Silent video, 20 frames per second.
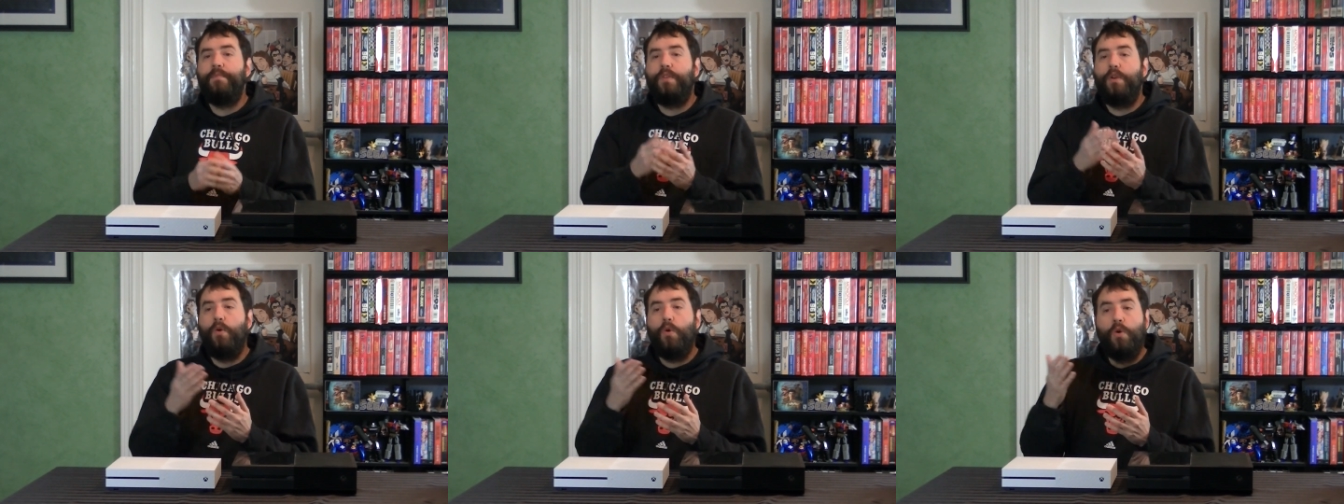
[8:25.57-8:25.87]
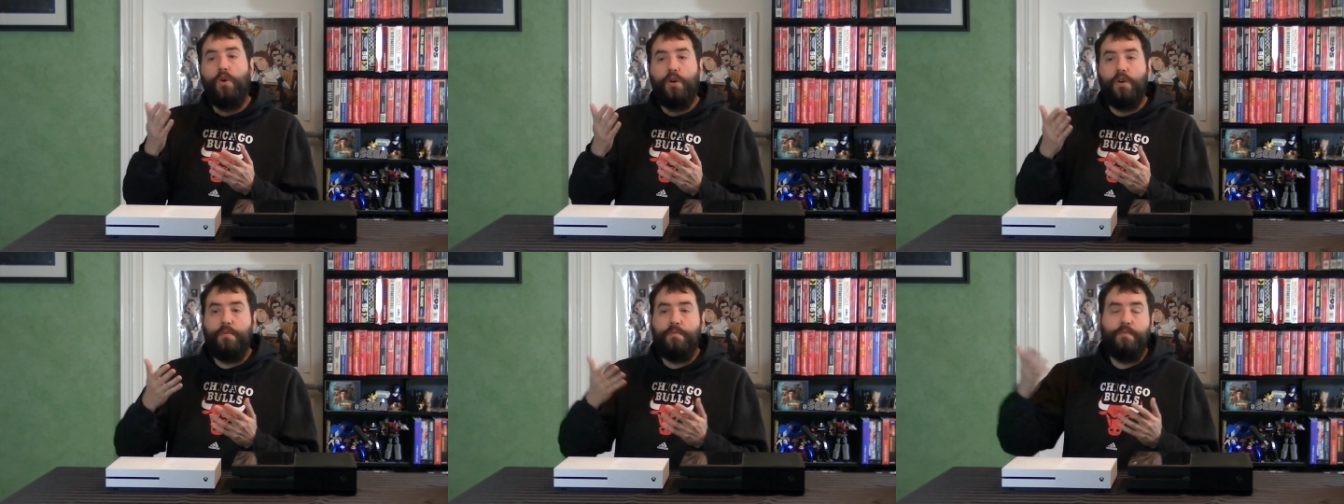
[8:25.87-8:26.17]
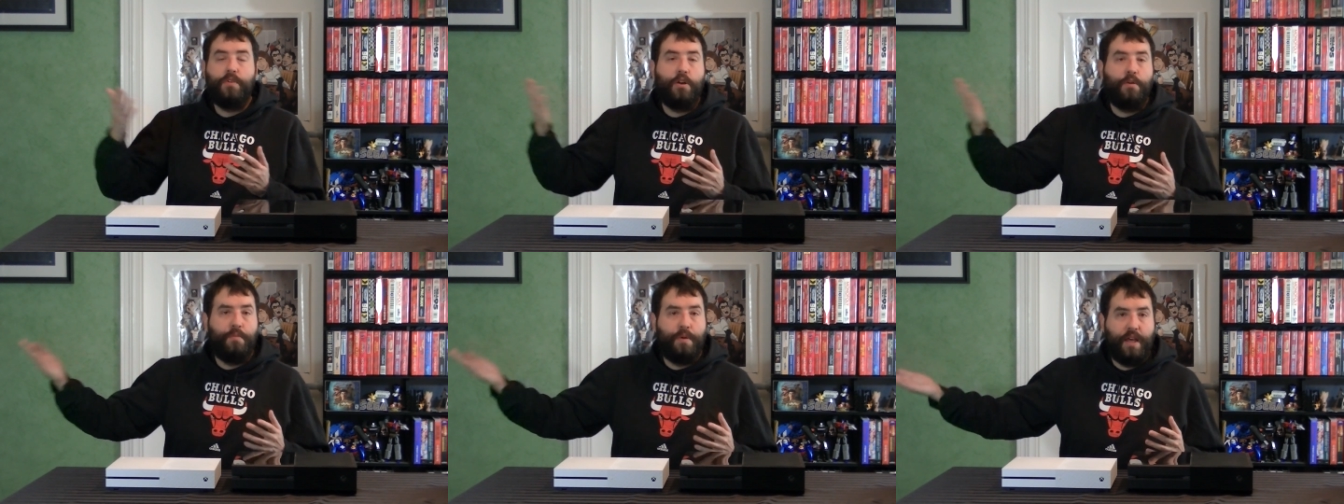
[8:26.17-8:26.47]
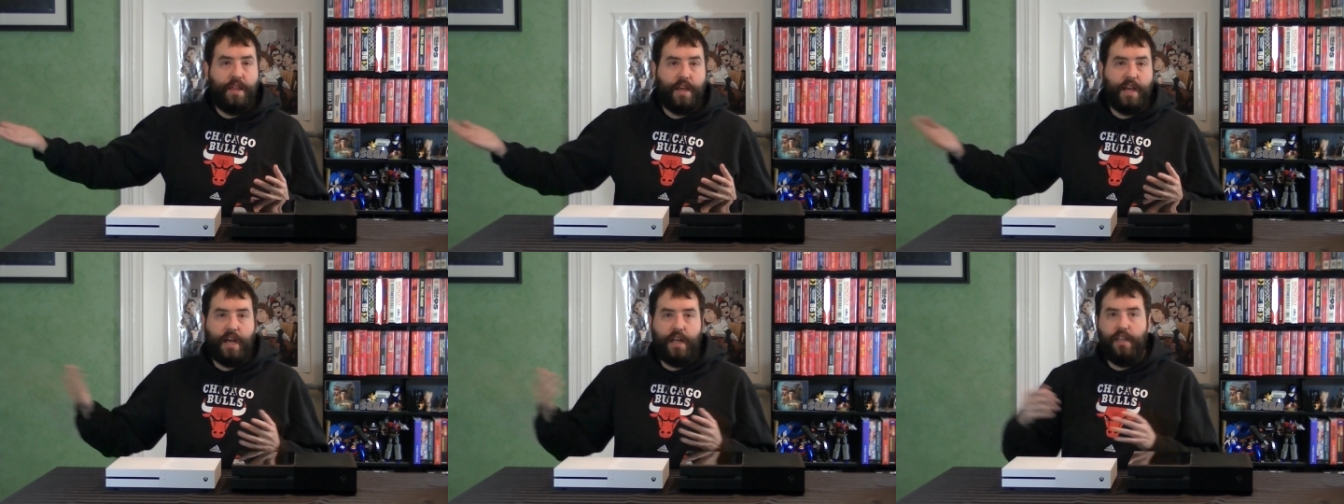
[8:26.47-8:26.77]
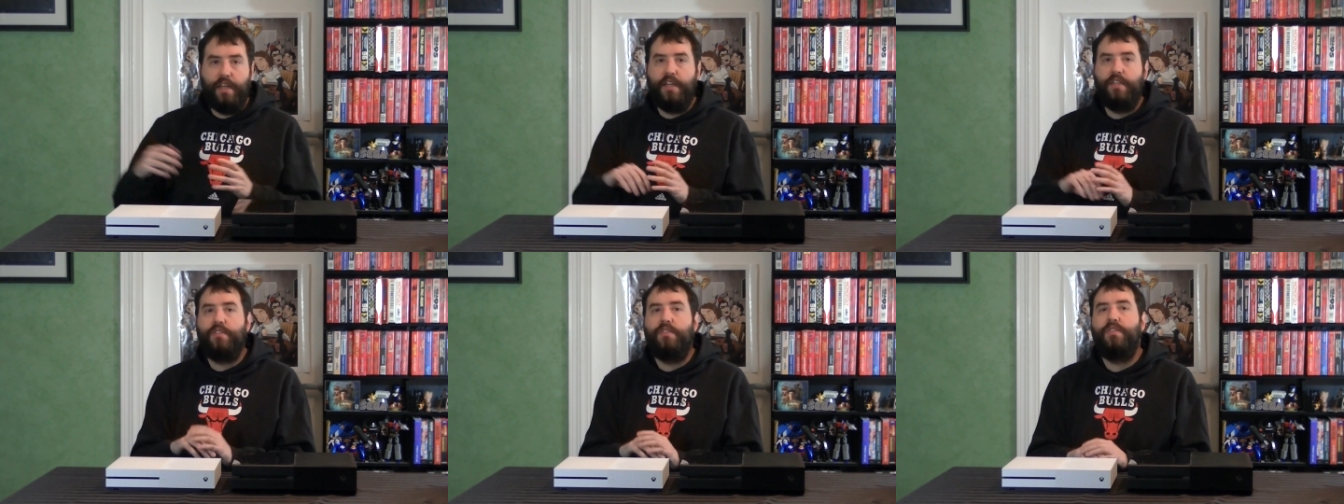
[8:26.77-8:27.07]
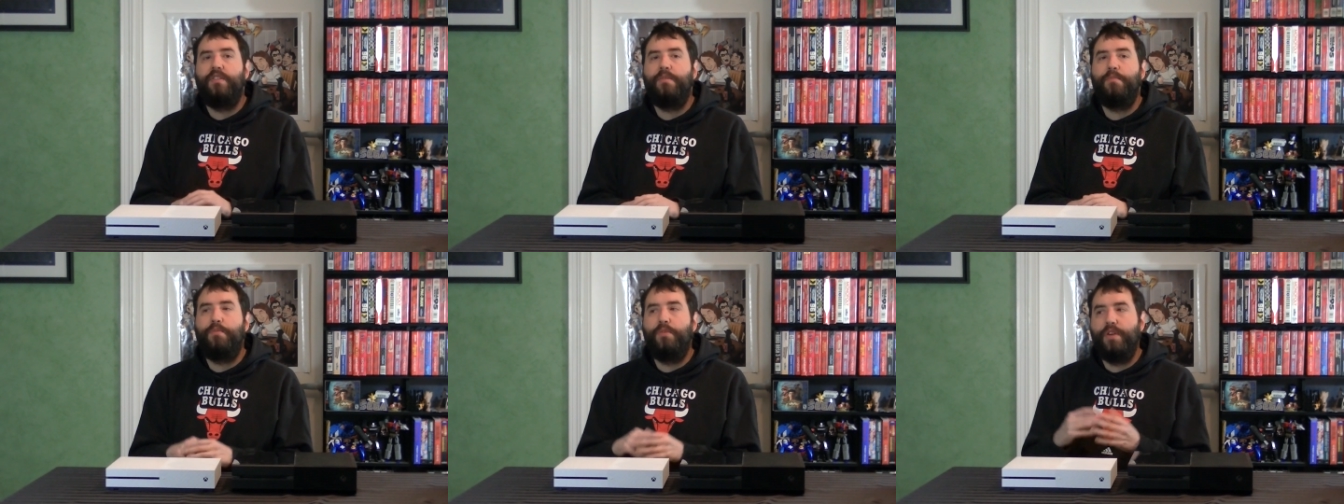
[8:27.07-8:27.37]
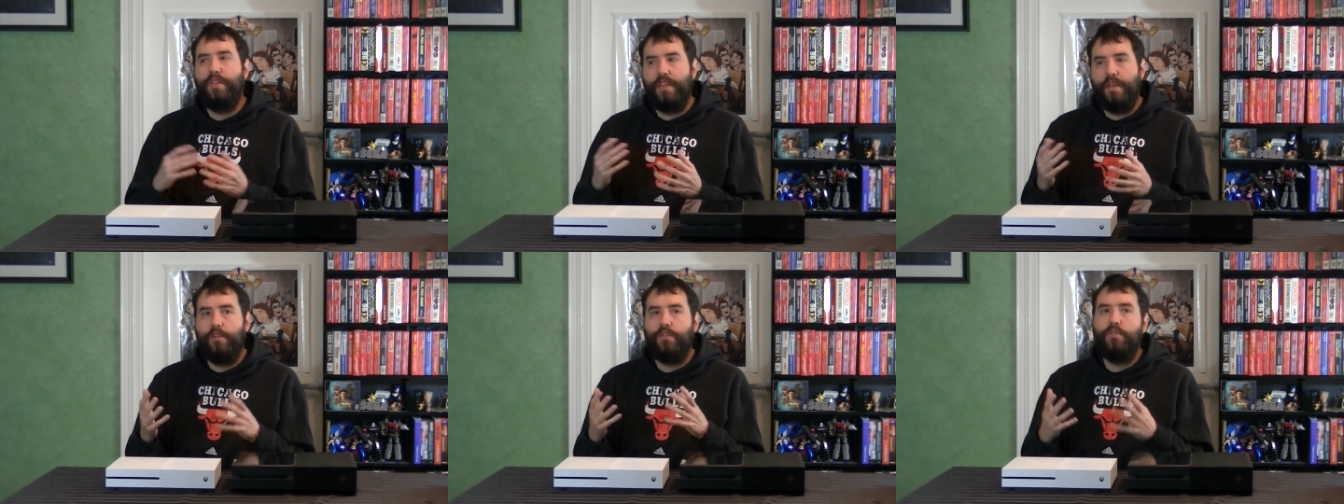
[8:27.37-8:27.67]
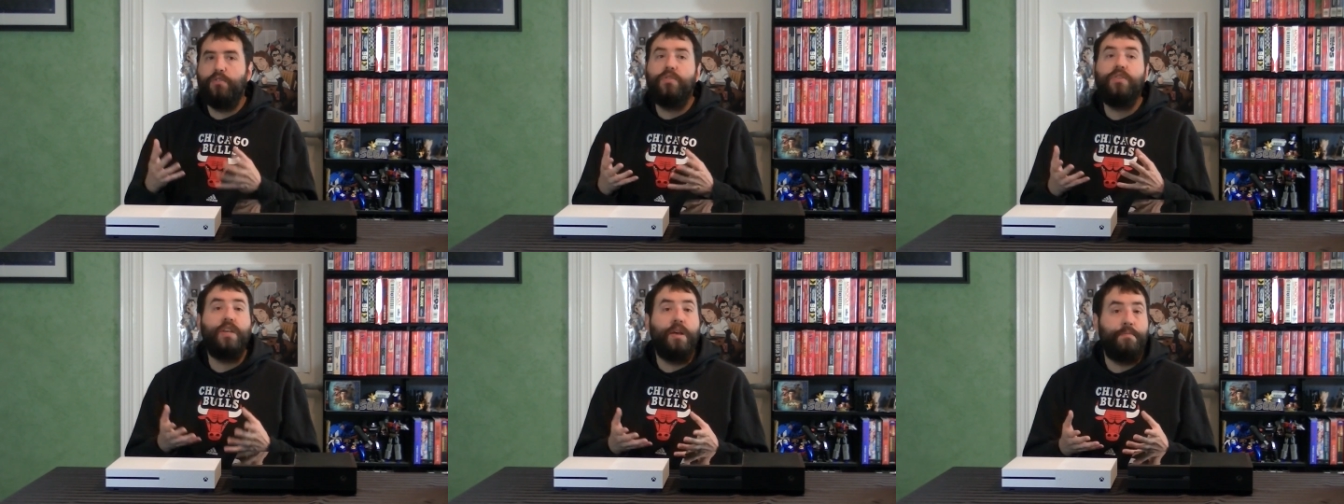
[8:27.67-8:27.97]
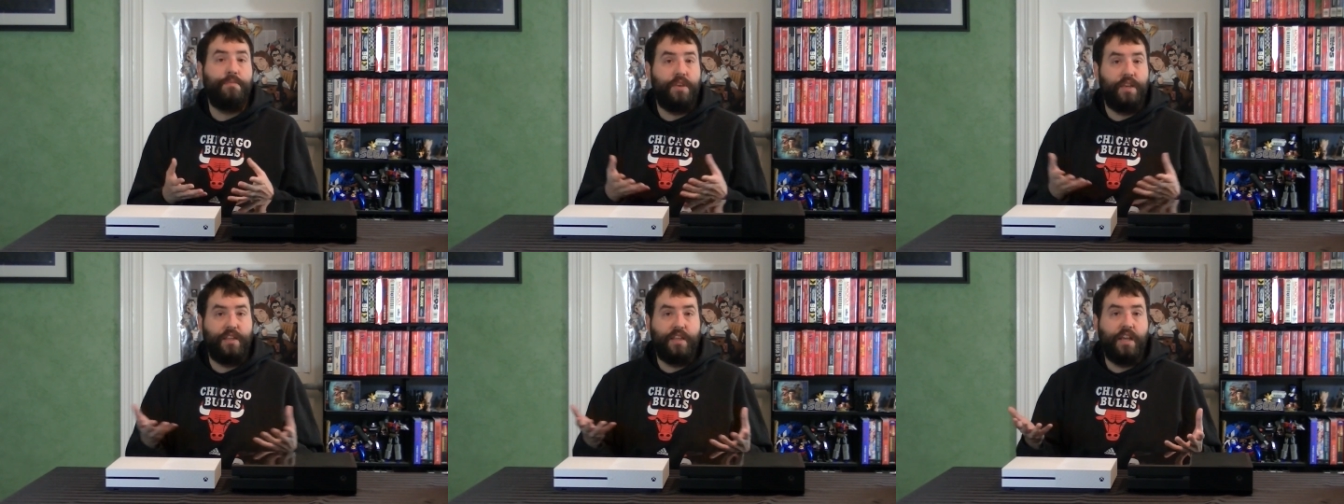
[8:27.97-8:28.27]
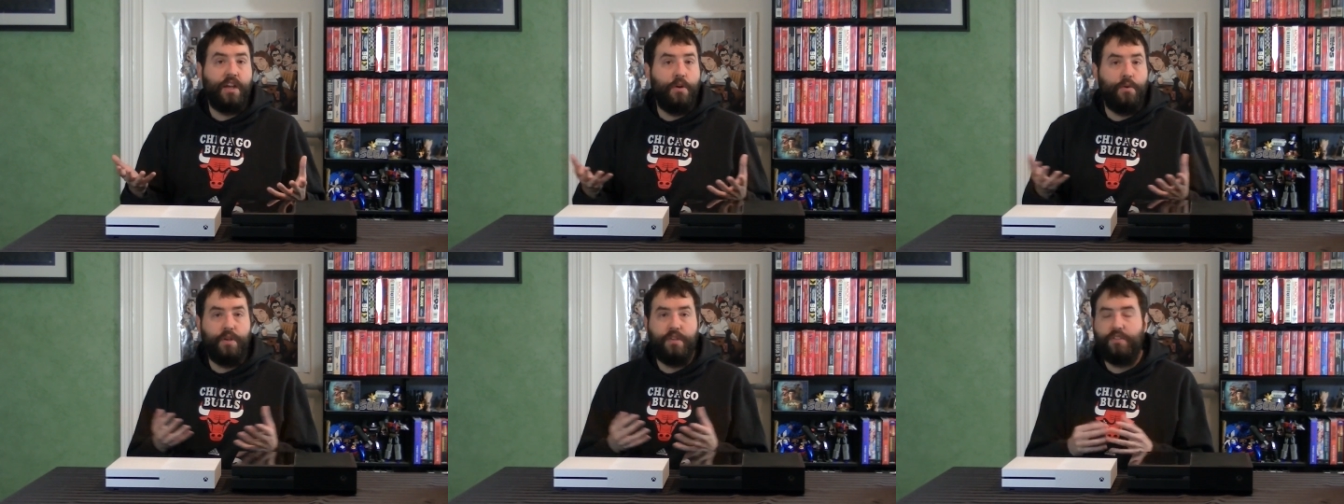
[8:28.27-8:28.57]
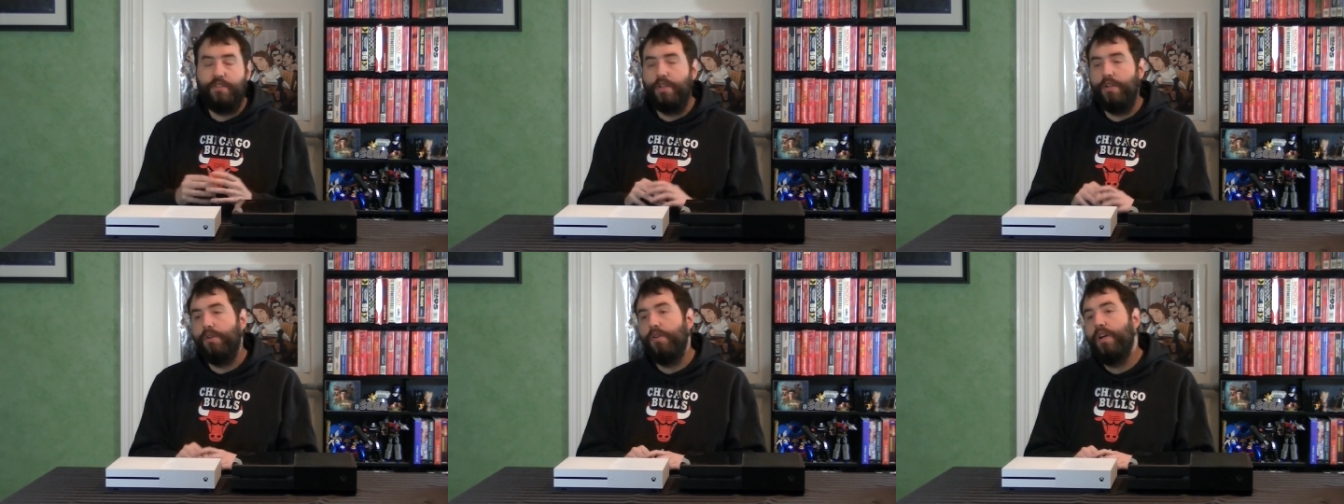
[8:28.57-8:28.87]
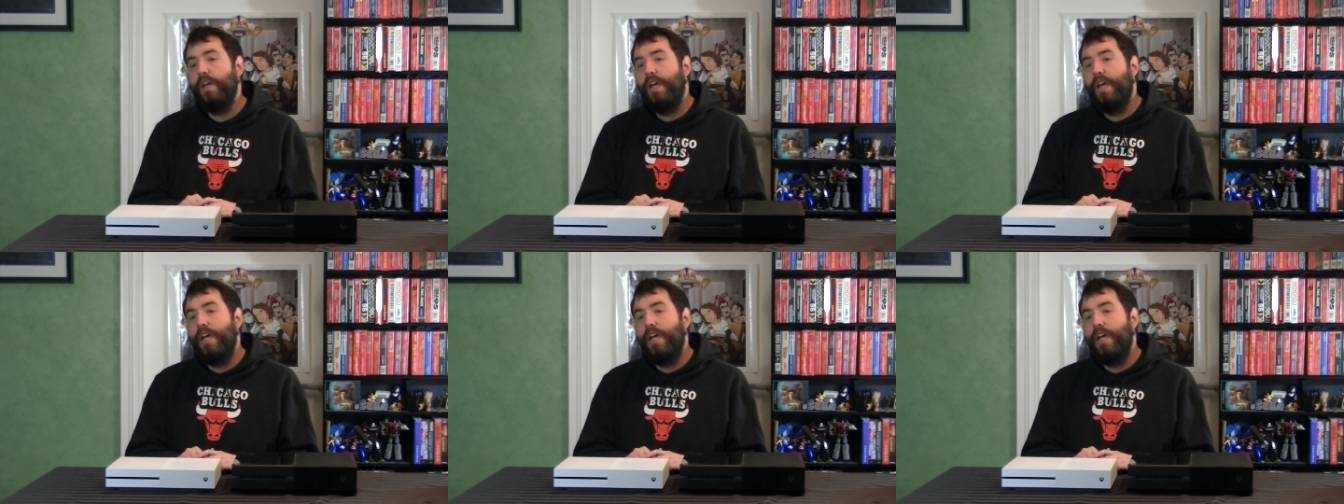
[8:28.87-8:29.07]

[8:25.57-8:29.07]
or you know, by the holidays at some point, they'll do something, they always do,